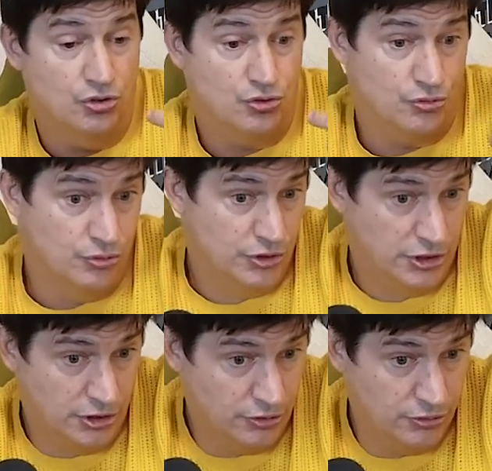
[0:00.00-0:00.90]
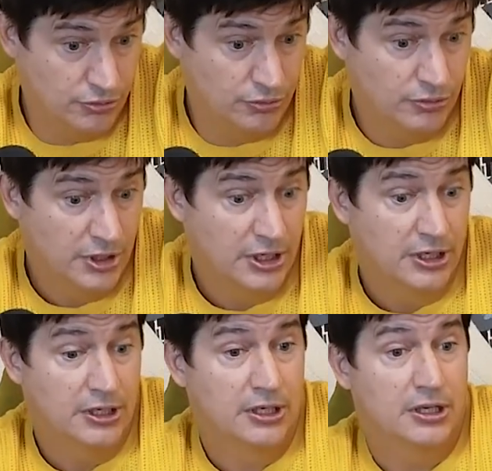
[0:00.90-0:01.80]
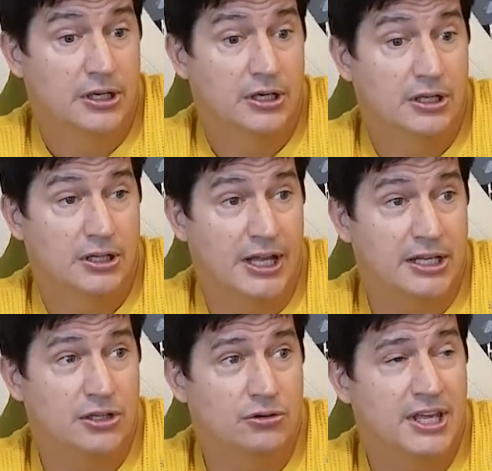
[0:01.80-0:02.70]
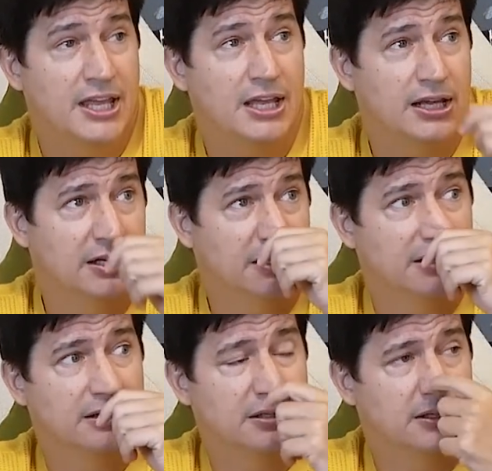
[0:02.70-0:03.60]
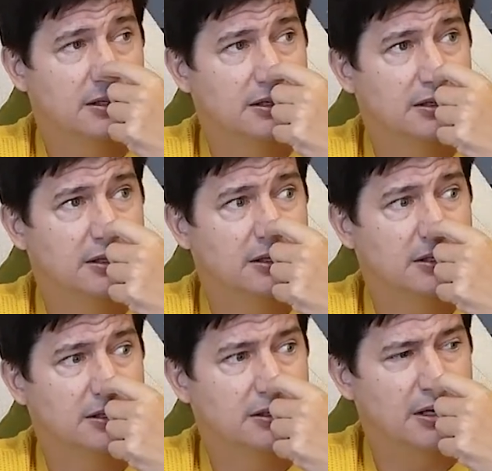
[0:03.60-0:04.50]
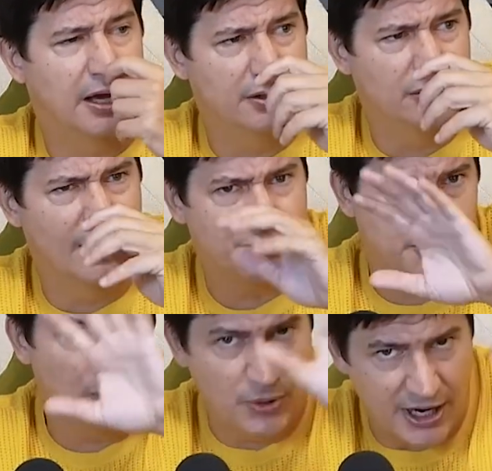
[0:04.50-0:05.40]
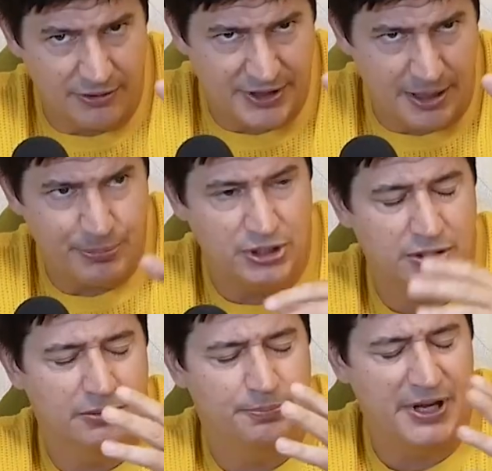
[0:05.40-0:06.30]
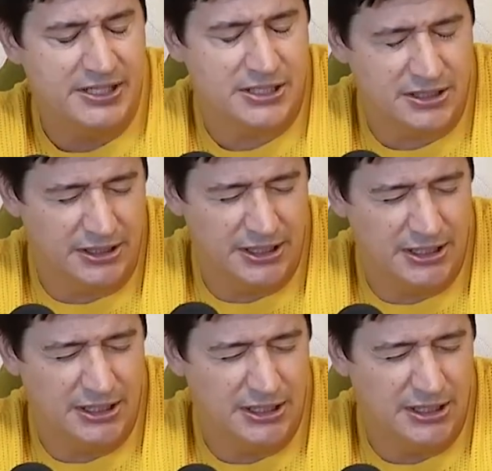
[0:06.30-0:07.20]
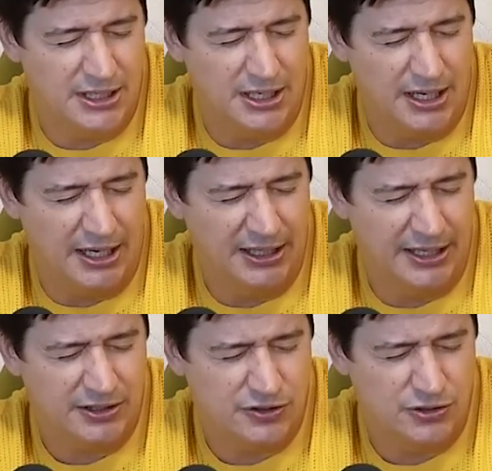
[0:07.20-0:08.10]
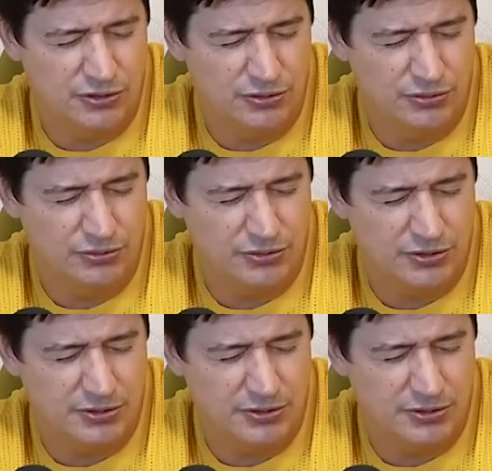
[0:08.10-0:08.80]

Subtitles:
true to you. Like you can't, you have to be aware of that, but basically I like to